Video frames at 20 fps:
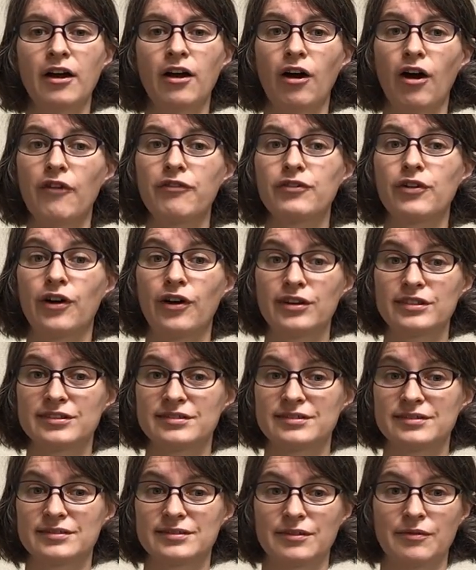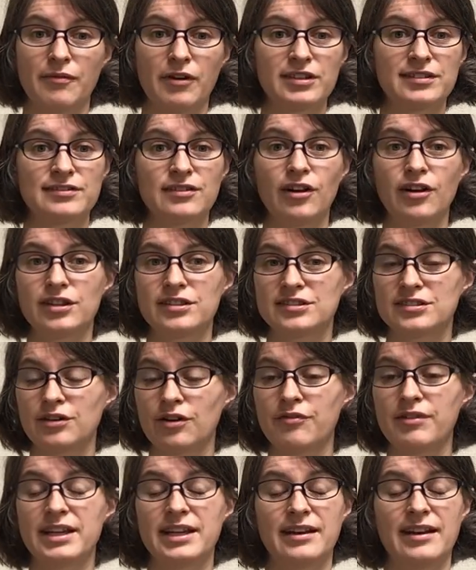Of course, what's also
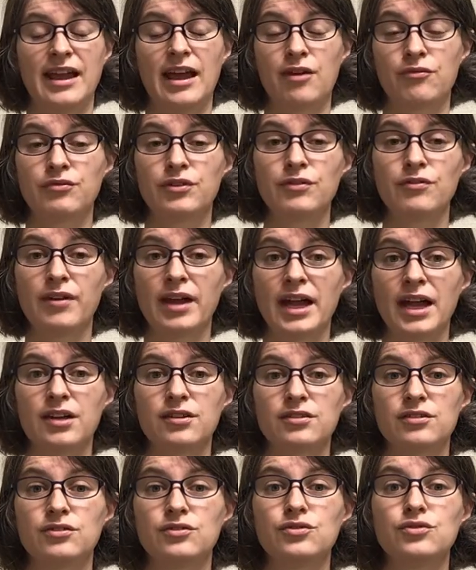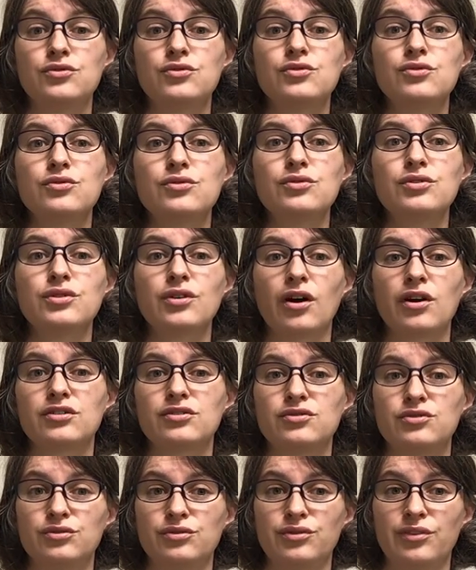written everywhere, do not
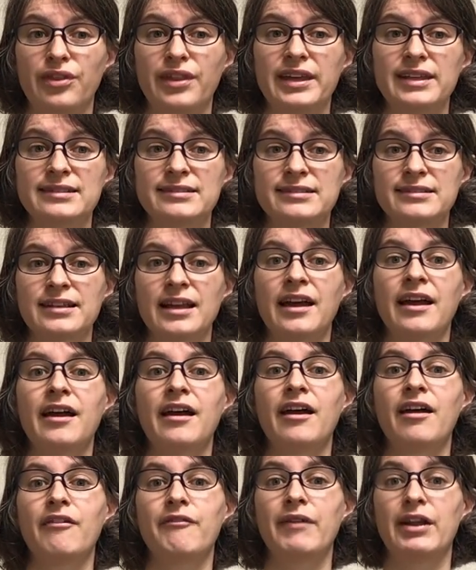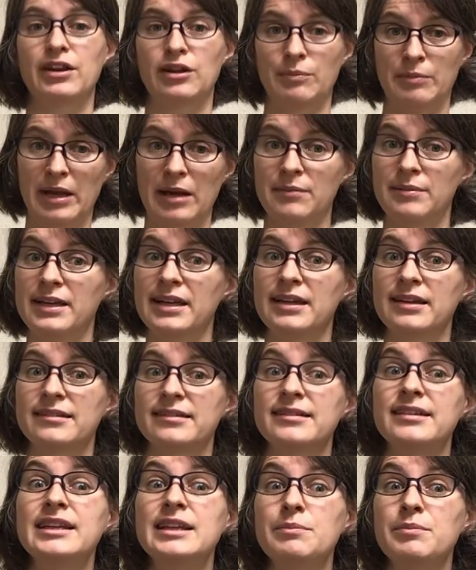do this when your baby is
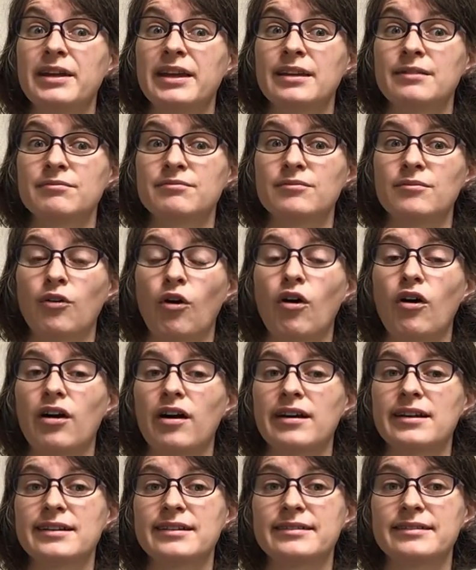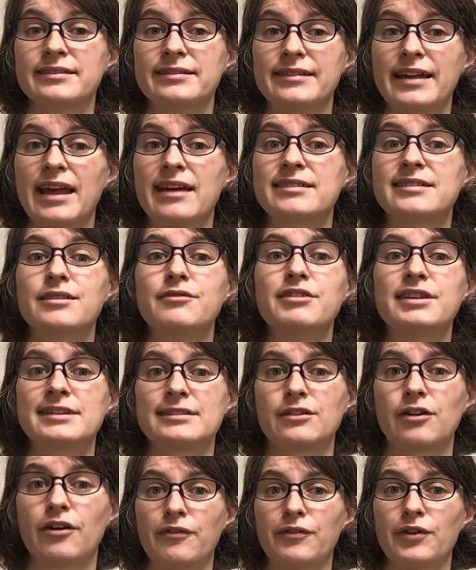sleeping or there's a
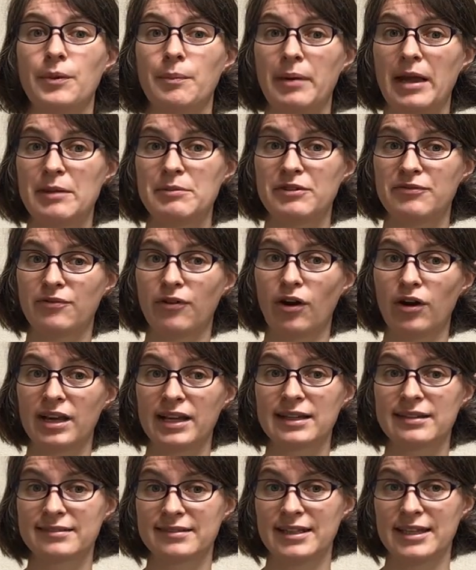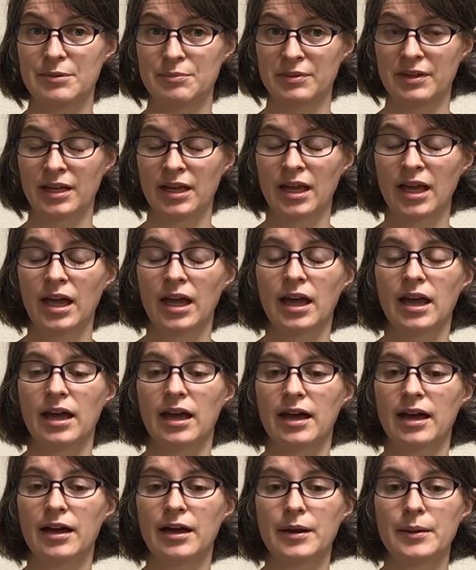risk your baby falling asleep.
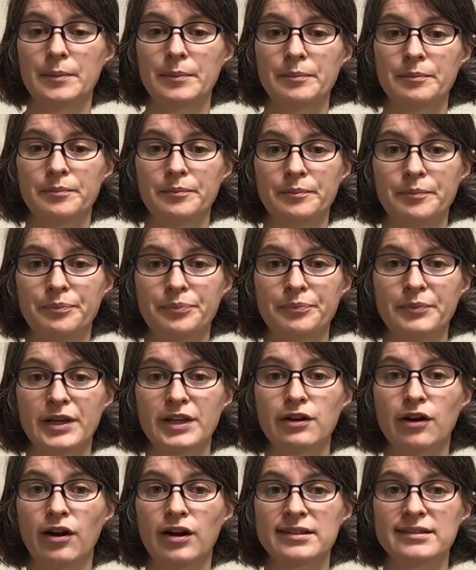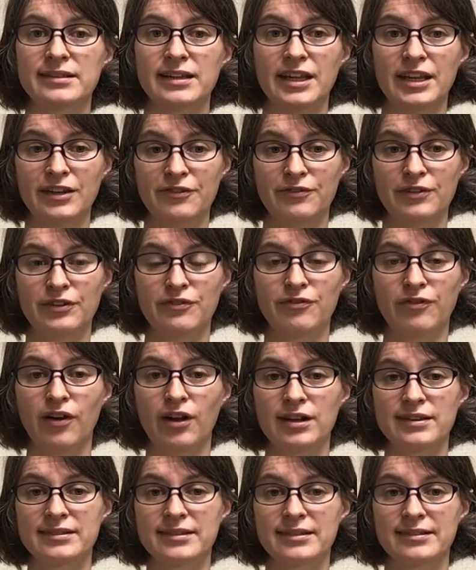Because if it
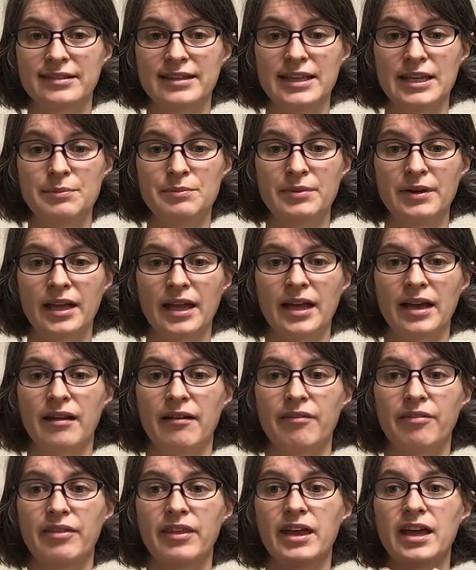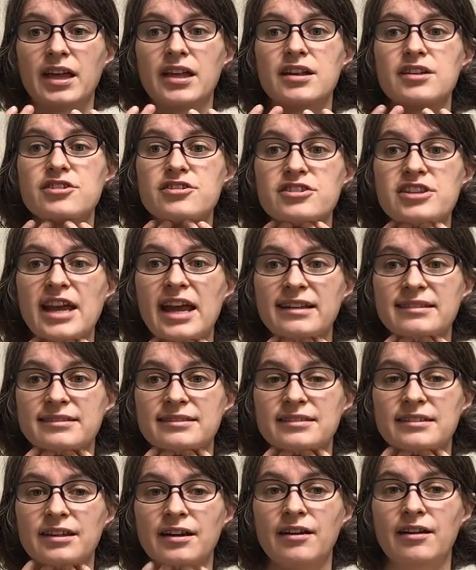falls asleep, the
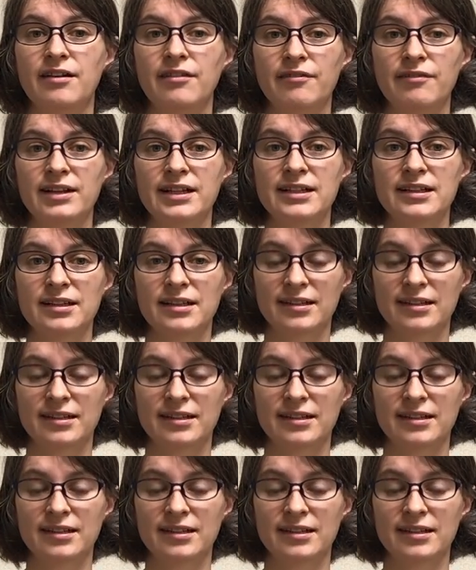chest will